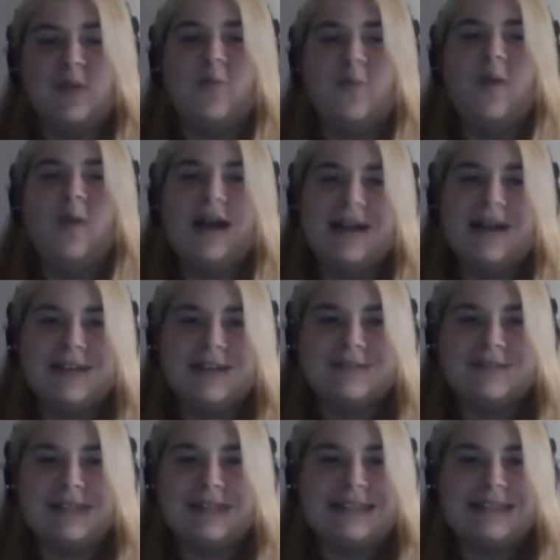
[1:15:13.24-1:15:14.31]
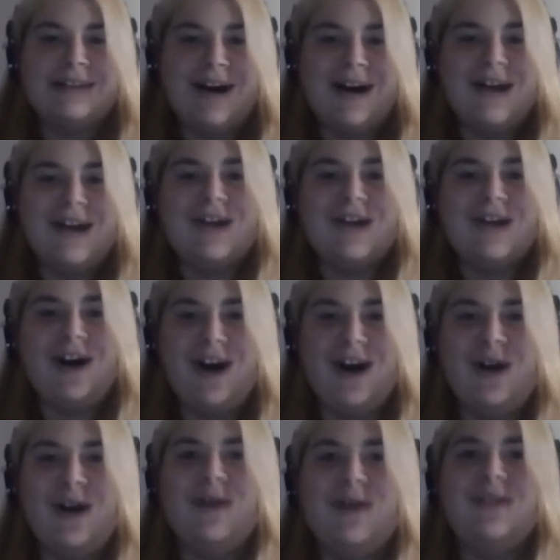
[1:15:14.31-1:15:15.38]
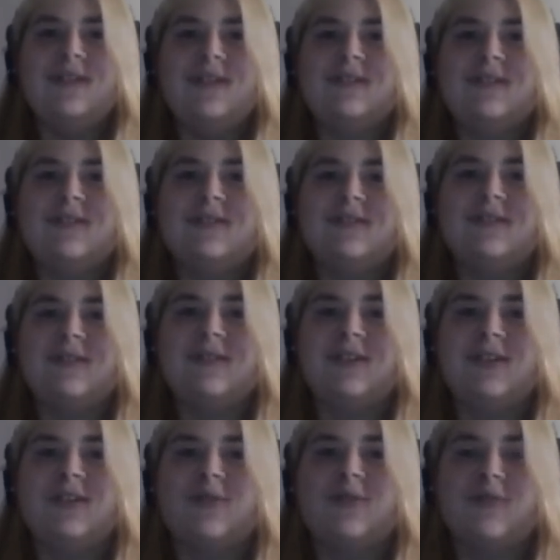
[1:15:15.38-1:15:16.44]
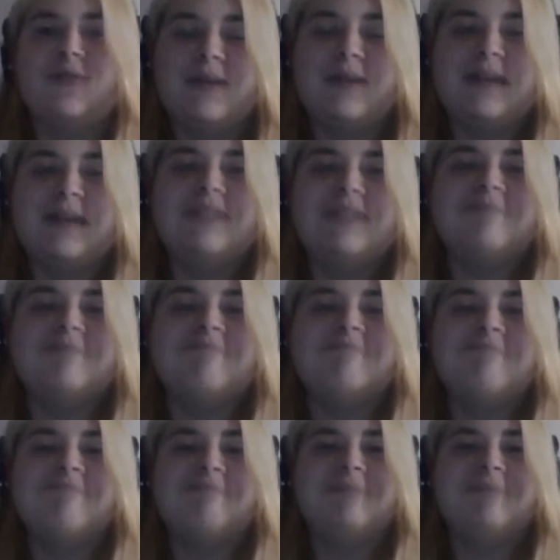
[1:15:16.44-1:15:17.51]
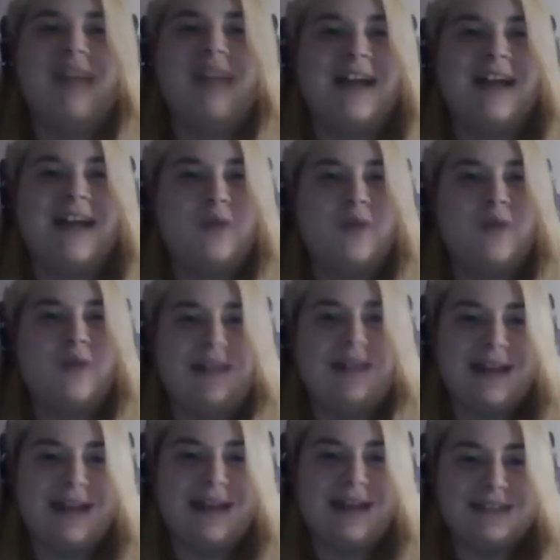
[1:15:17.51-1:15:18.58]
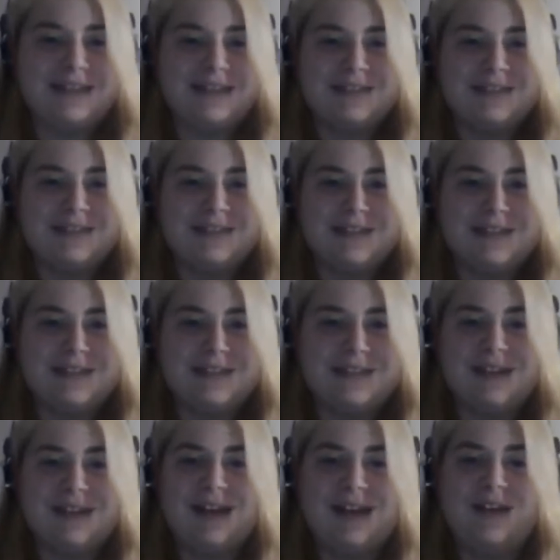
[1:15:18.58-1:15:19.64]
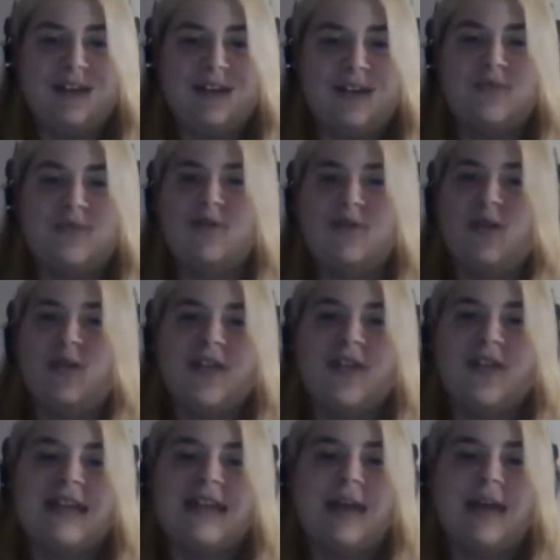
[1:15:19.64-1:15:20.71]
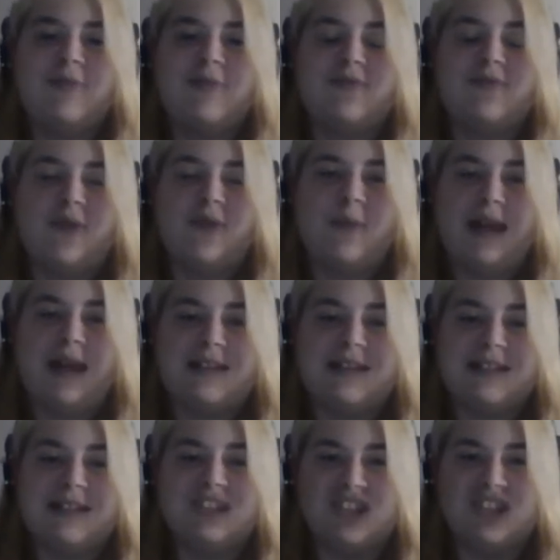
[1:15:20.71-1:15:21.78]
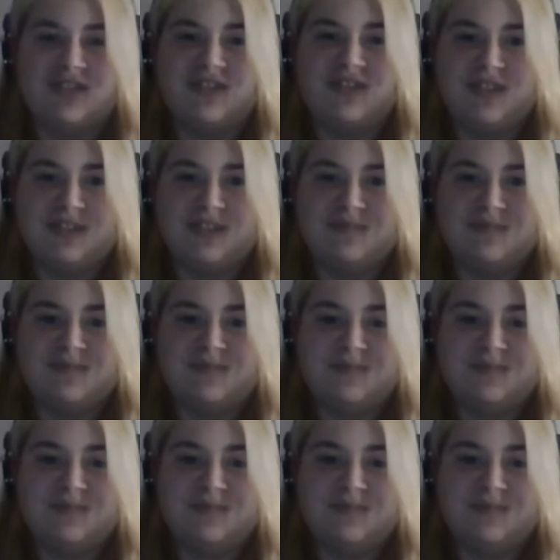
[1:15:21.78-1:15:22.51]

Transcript: One, not all women like Twilight, nor that type of romance in general.